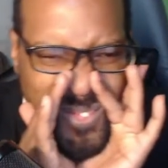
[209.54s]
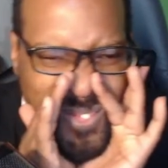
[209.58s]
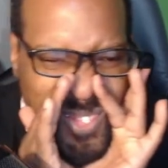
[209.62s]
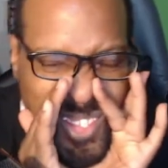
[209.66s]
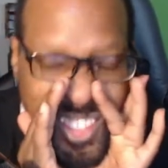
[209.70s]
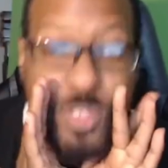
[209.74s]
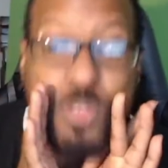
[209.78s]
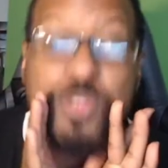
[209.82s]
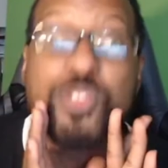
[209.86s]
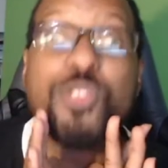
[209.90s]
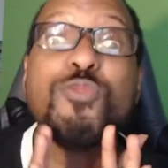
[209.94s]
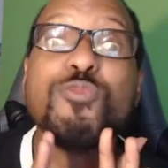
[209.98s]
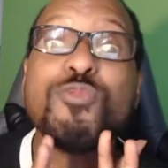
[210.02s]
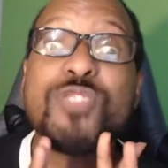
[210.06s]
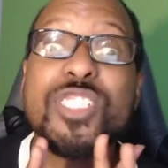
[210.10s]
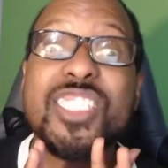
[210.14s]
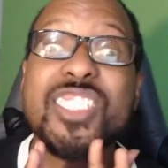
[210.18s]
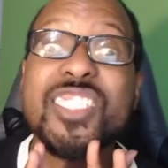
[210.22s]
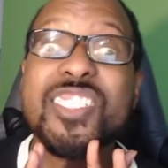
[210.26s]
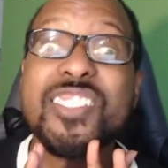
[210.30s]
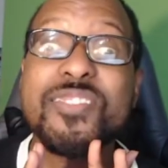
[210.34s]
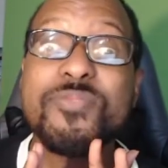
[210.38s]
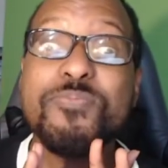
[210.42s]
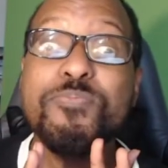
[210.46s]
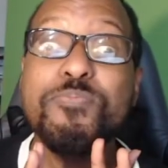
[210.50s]
Do you
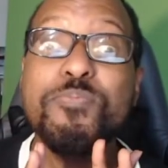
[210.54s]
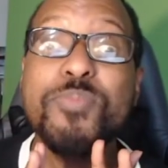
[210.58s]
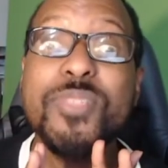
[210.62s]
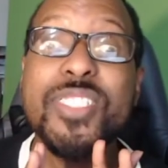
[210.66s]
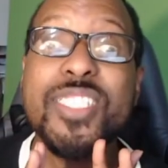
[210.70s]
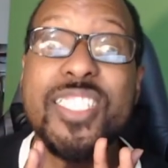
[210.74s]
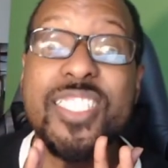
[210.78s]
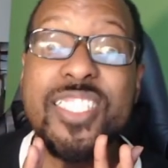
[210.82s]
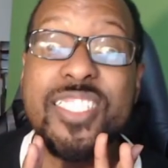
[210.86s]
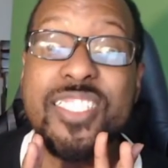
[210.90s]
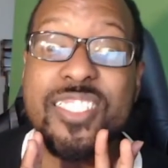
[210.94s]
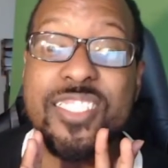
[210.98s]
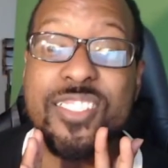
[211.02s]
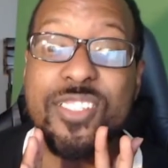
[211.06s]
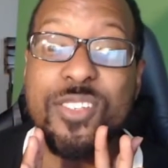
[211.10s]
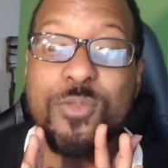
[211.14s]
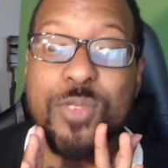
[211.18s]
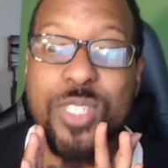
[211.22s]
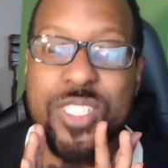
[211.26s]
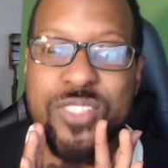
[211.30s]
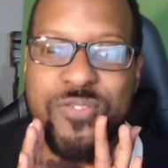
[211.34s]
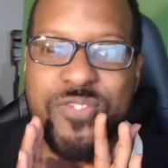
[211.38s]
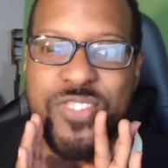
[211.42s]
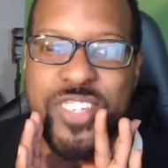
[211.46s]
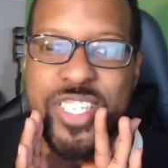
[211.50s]
smell
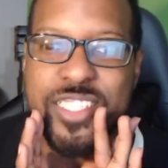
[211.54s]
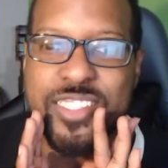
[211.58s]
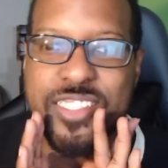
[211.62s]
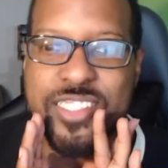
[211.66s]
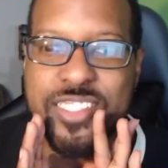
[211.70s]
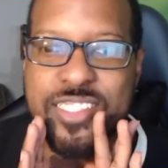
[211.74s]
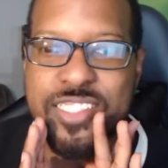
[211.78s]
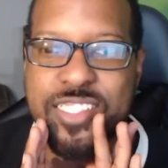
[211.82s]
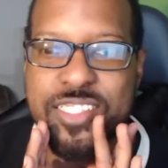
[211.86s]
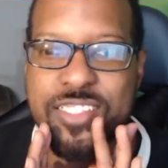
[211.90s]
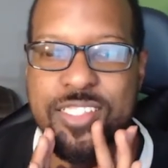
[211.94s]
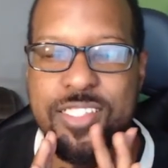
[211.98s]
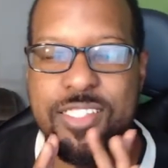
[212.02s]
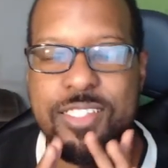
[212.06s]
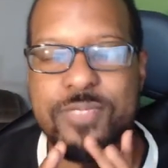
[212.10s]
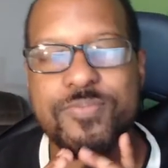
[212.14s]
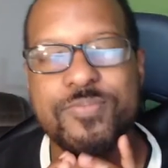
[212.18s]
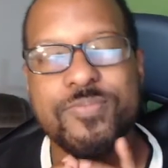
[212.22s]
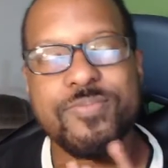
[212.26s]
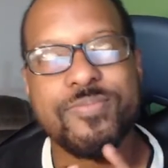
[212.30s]
what Ben just cooked?